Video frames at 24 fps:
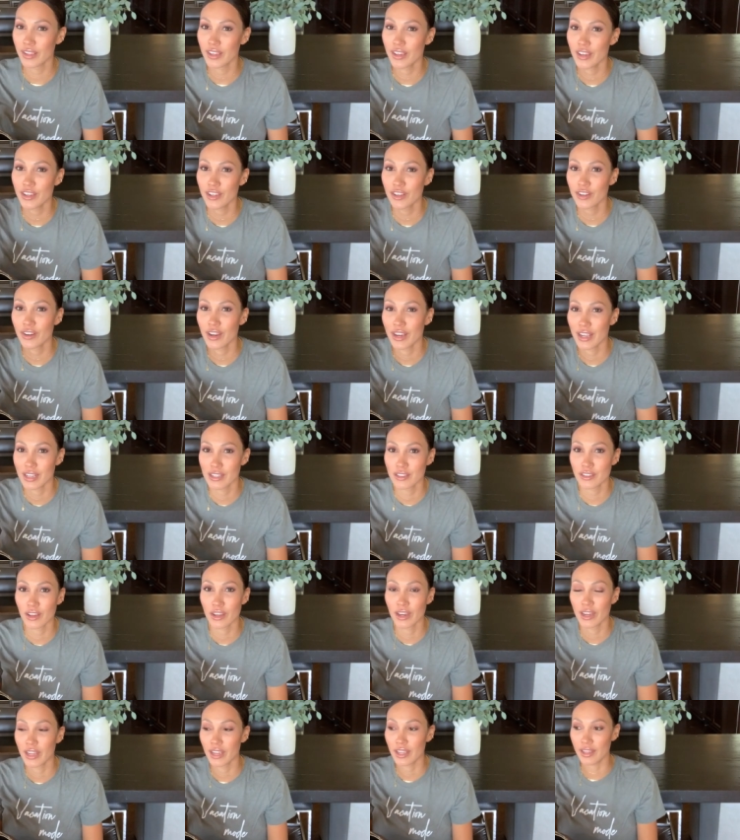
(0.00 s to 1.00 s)
get your hands
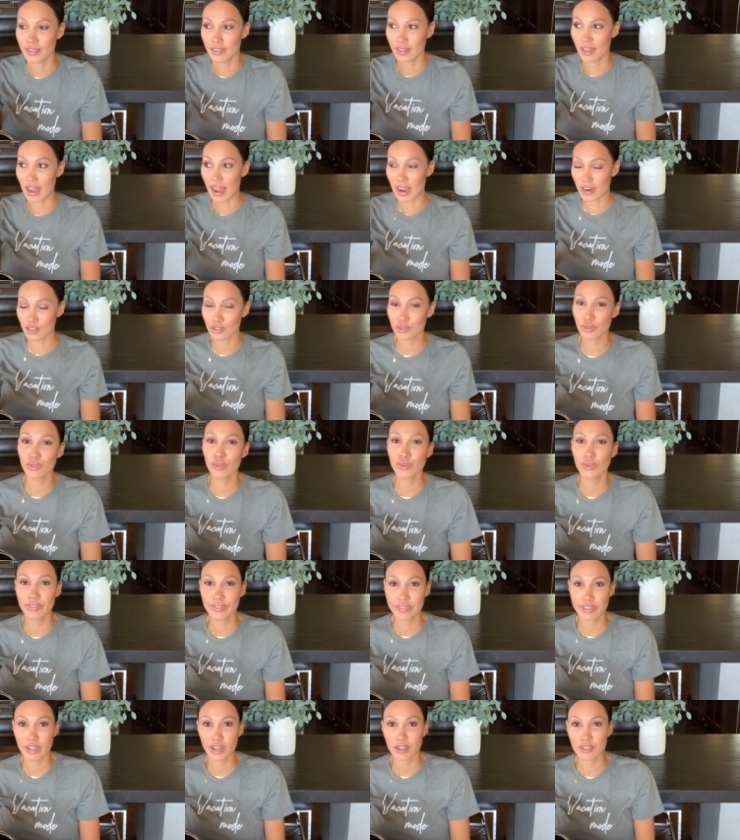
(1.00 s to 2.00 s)
on it in the actual Louis
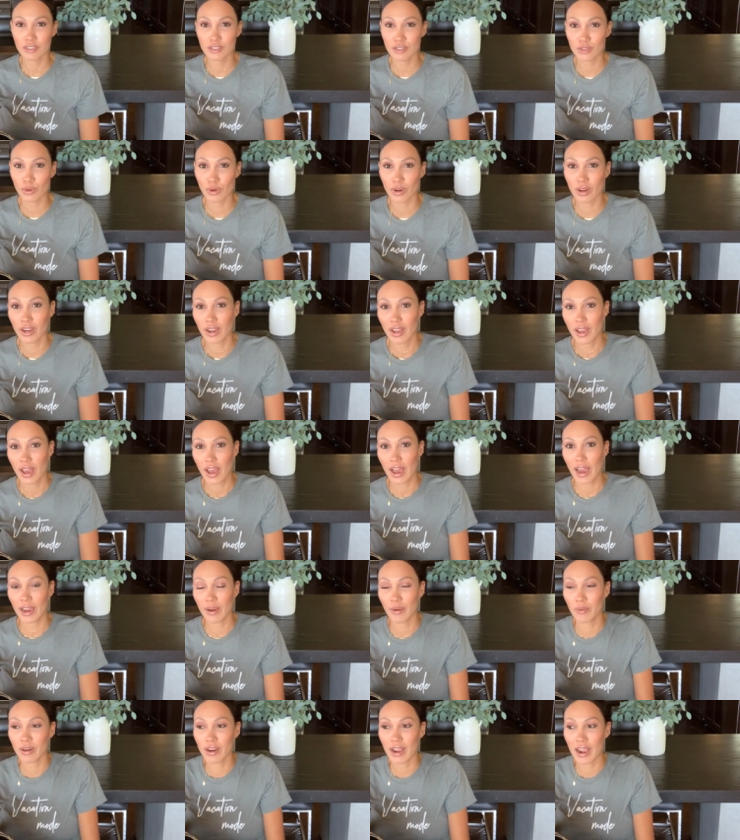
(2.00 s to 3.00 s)
Vuitton store,
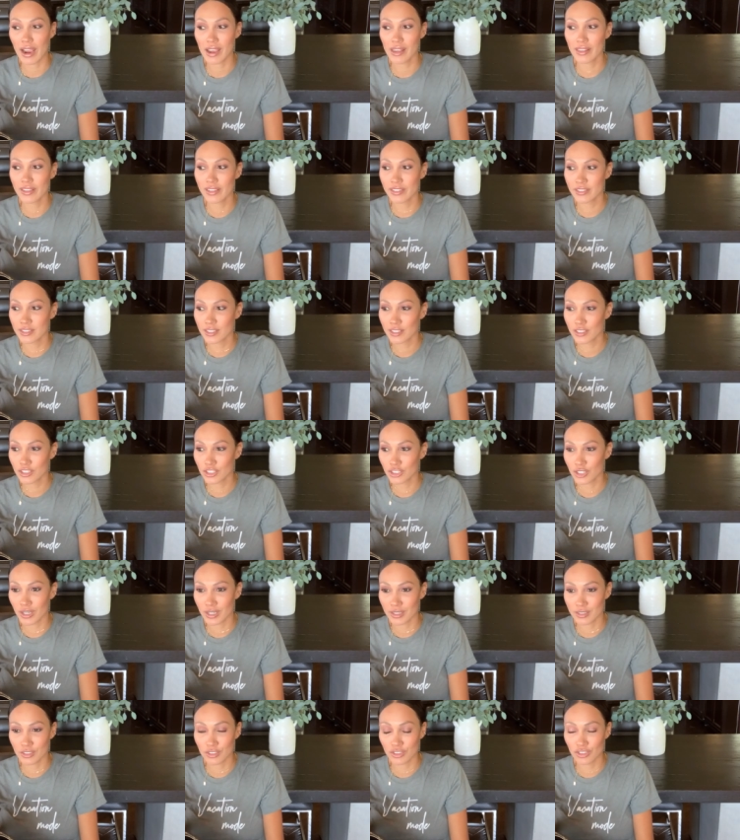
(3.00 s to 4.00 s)
I would highly
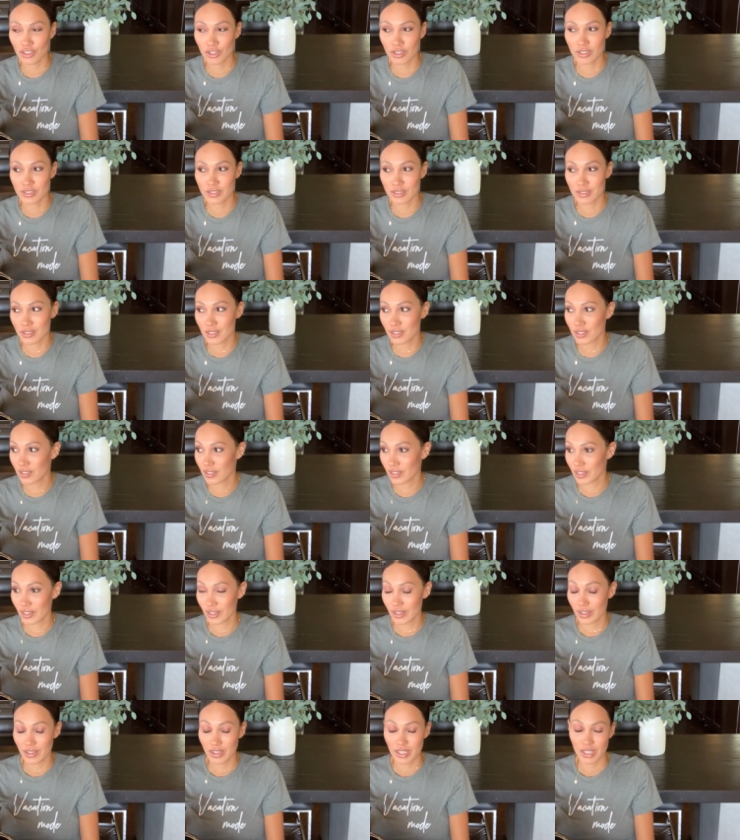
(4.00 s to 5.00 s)
suggest just
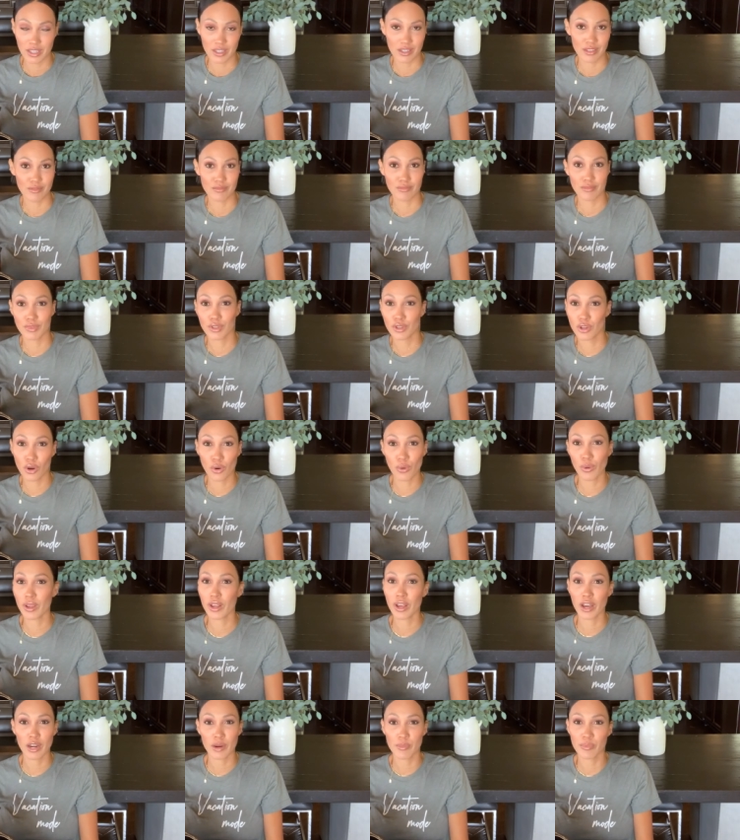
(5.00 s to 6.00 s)

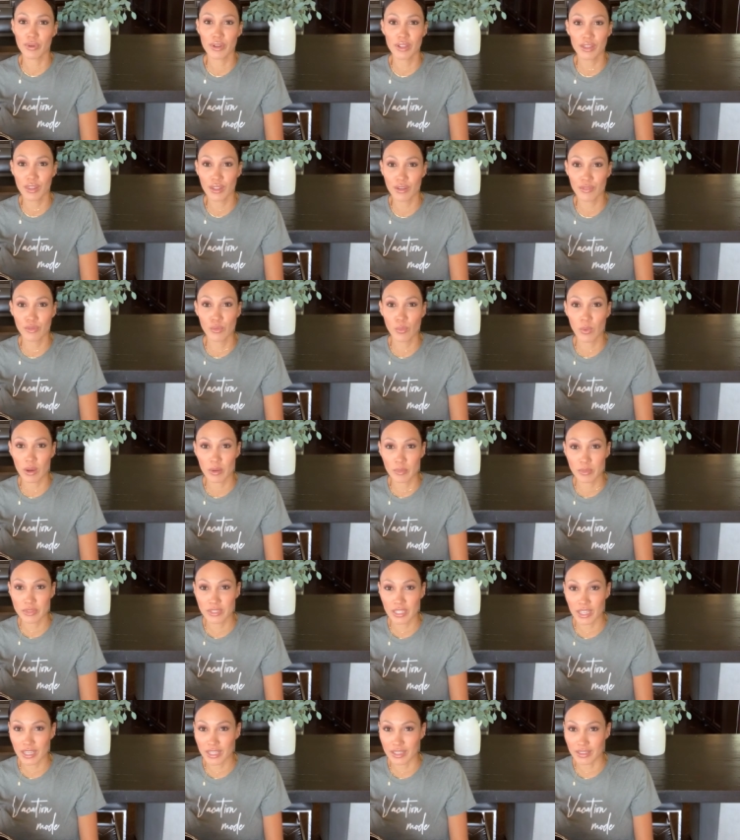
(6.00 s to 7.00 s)
going on a pre-loved
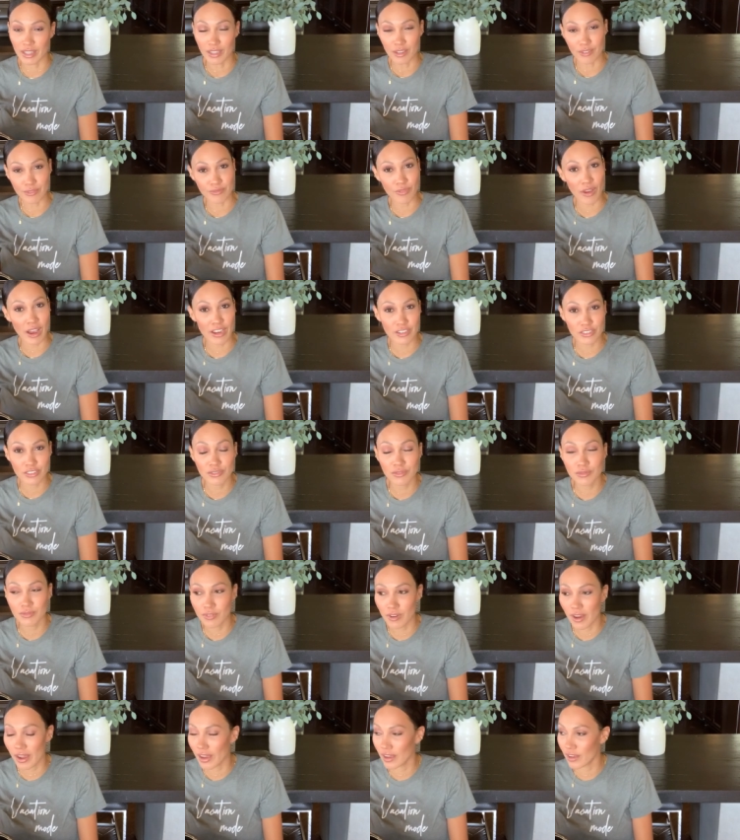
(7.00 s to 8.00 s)
website like Fashion
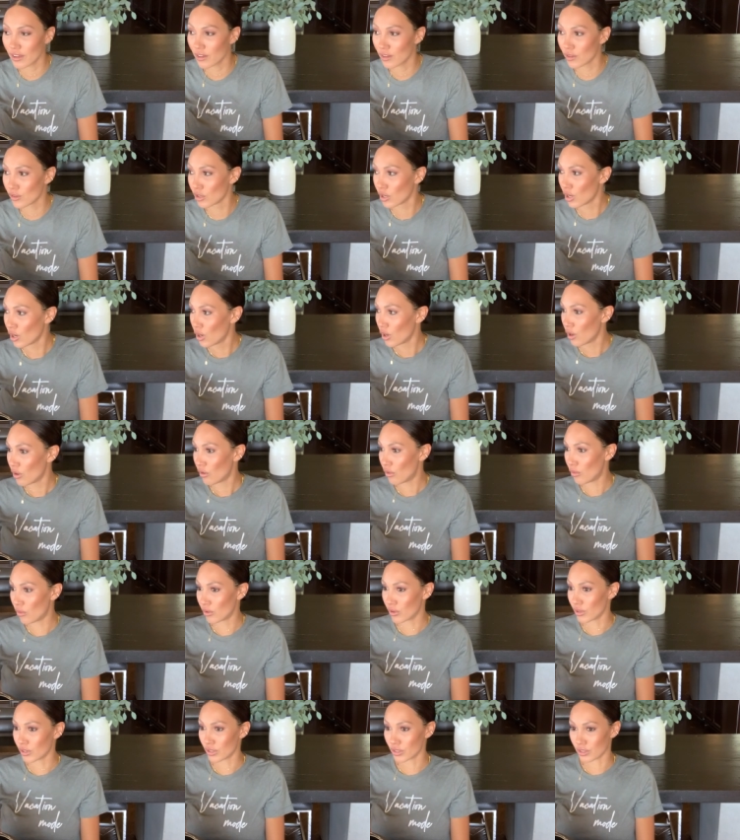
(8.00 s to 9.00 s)
File,
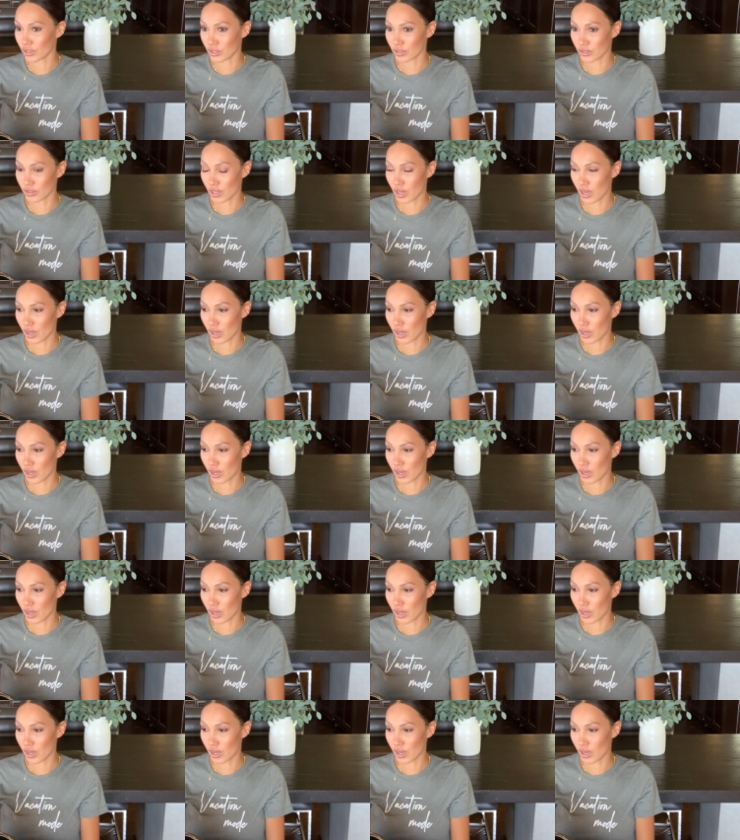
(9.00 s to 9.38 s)
or